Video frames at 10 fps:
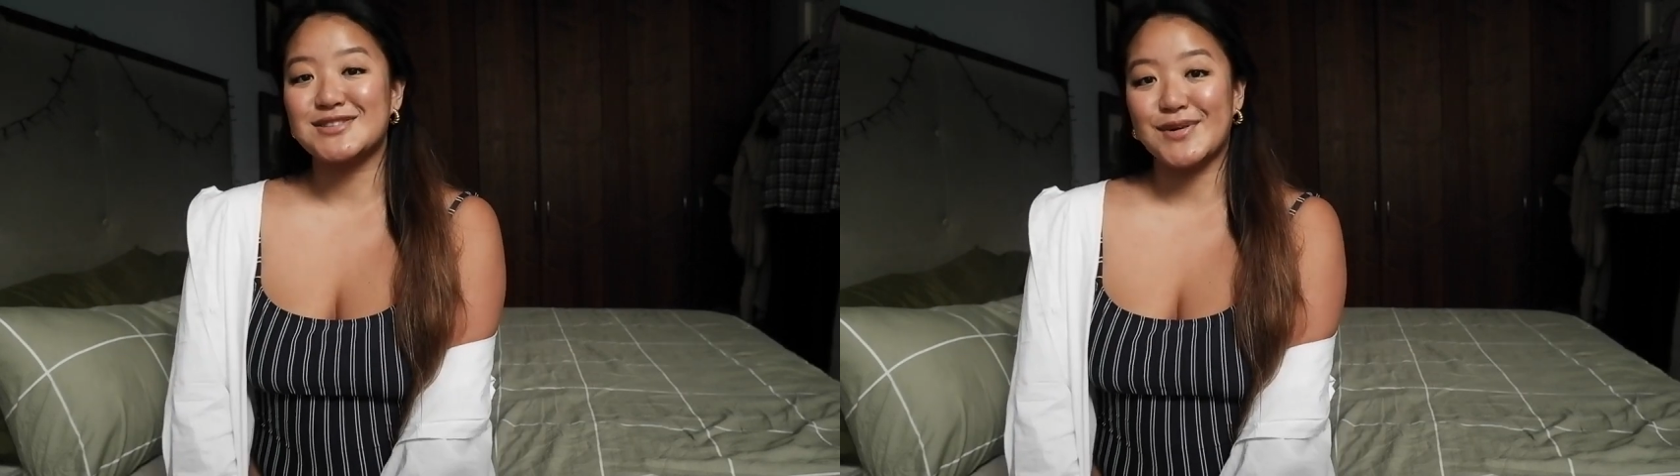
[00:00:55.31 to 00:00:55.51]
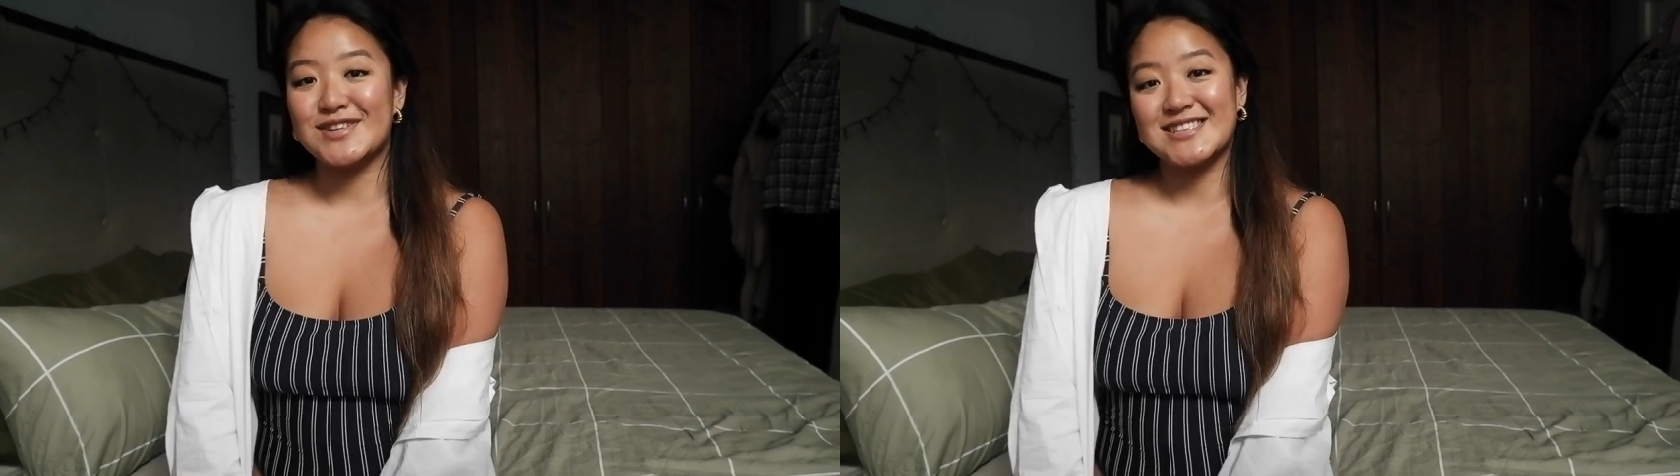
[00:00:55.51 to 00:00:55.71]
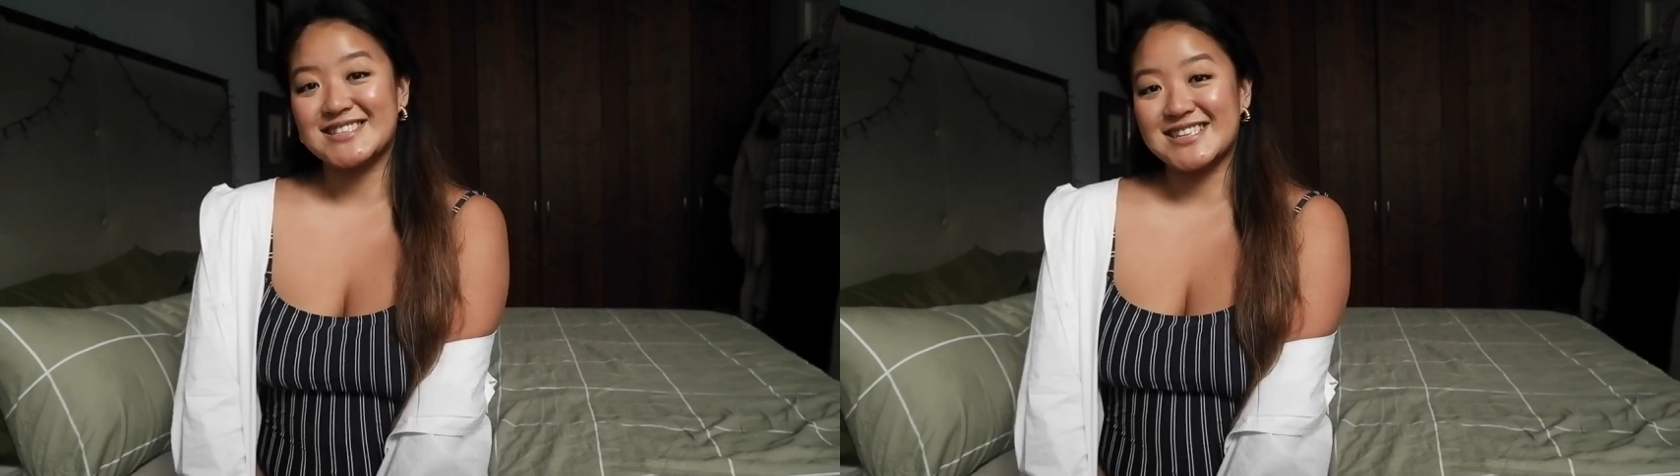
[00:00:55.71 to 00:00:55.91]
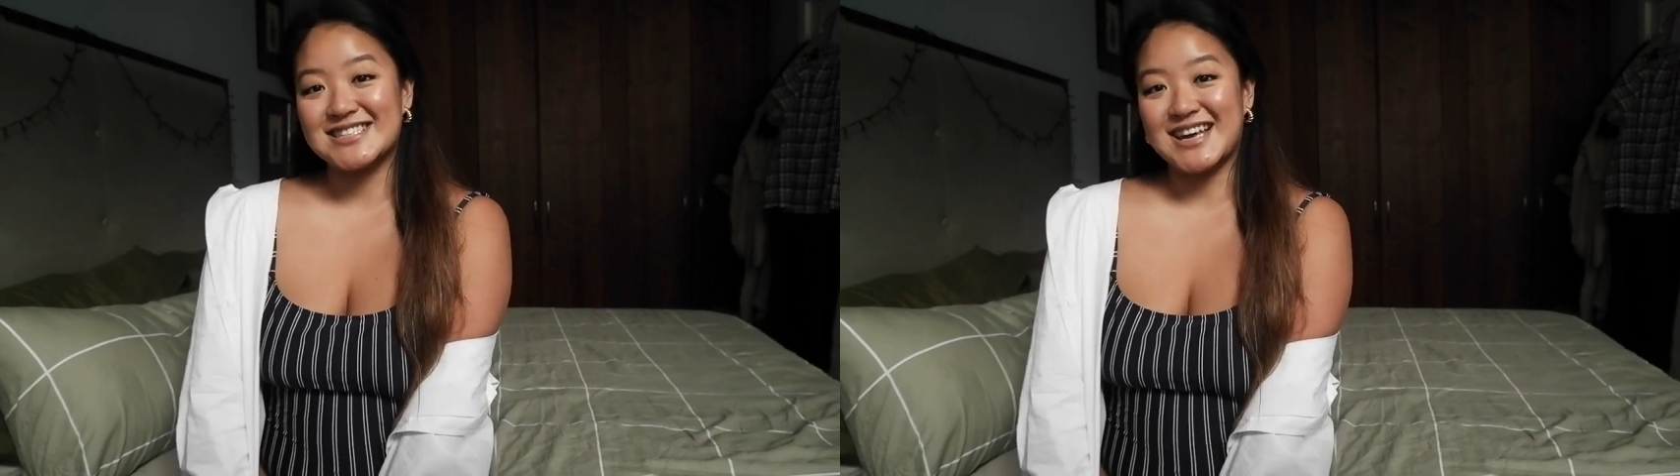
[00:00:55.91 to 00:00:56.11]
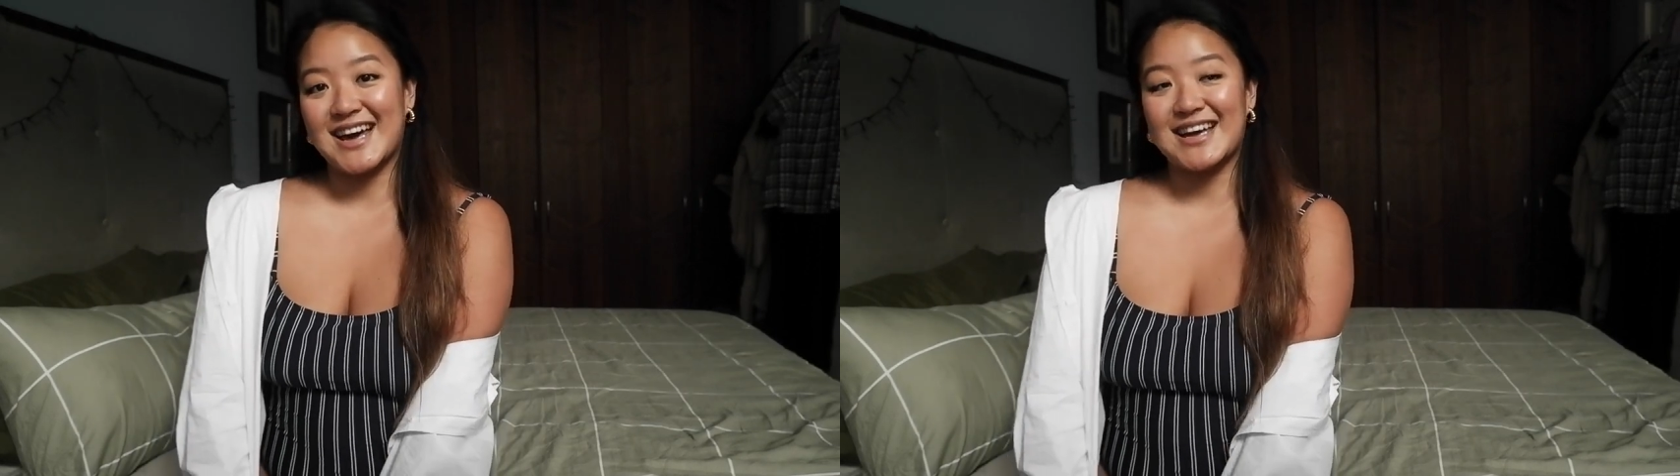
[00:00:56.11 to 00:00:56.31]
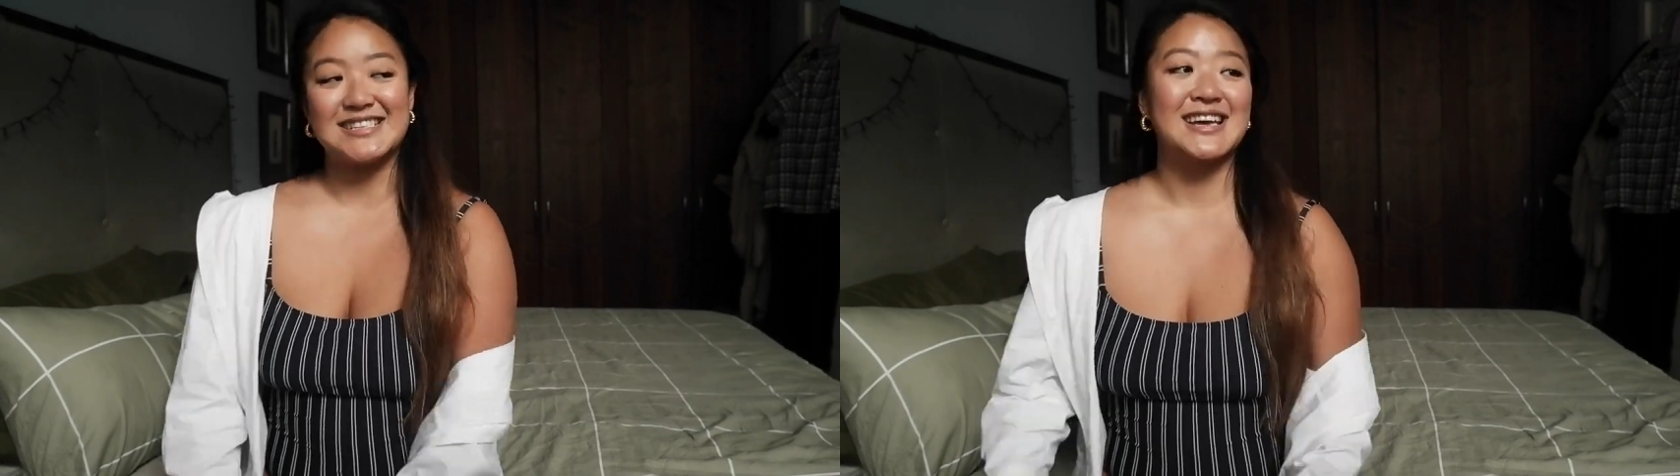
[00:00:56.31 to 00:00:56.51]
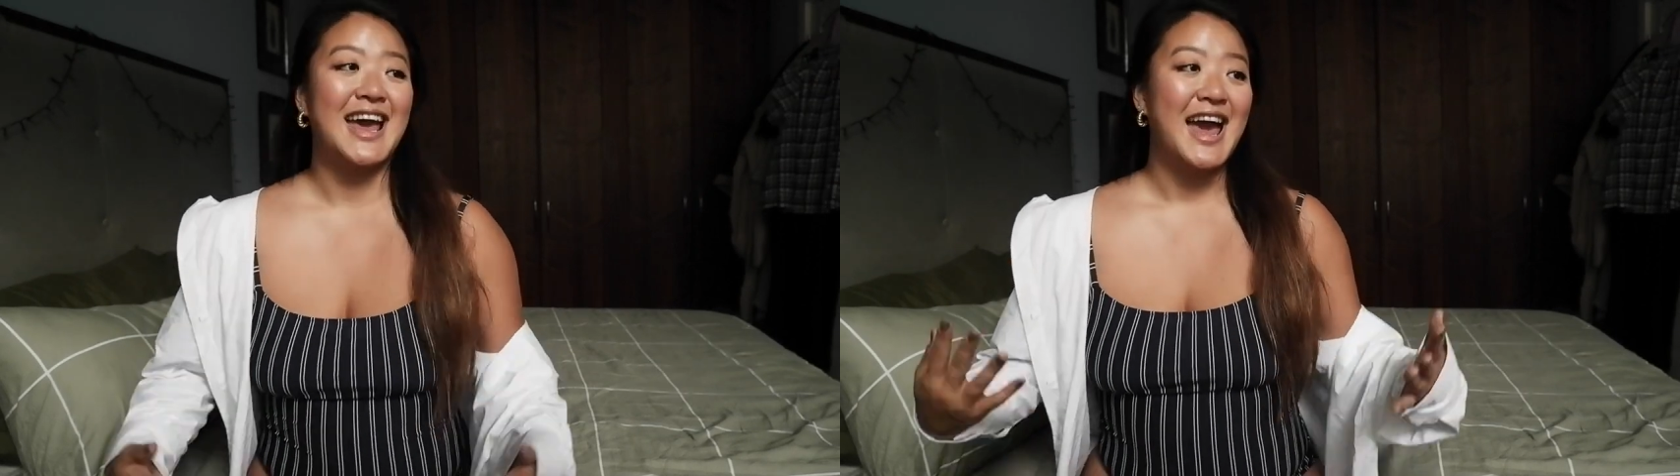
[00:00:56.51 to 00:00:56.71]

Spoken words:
to wear to the seaside.